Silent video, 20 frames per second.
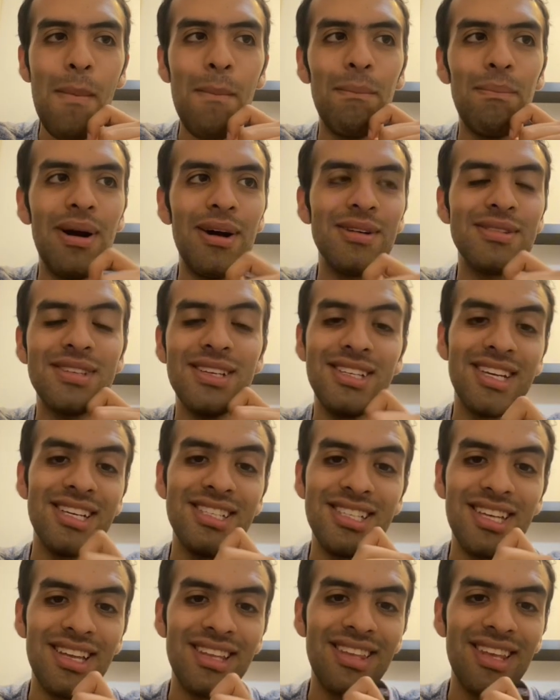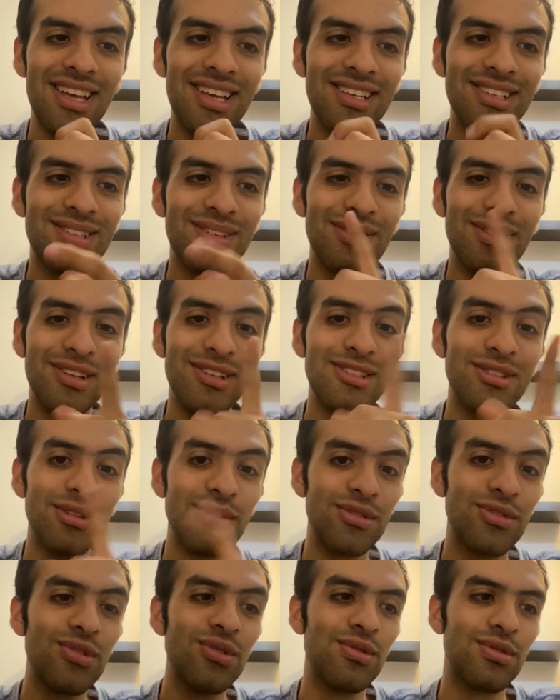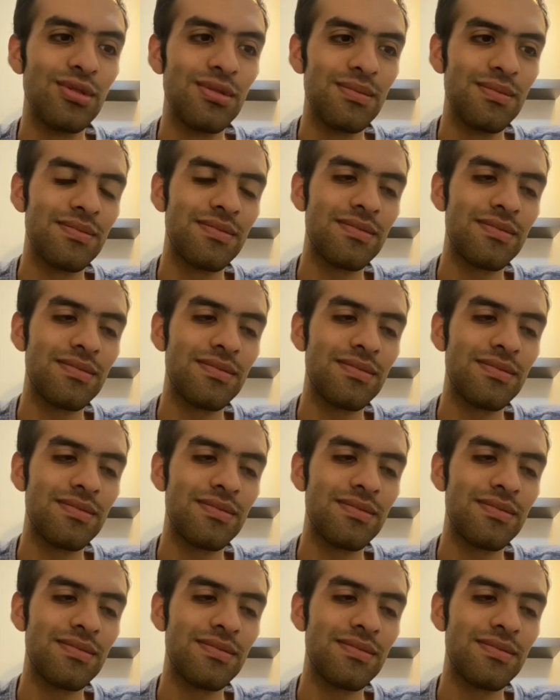bouncing Gigantic, so there is no Zeus.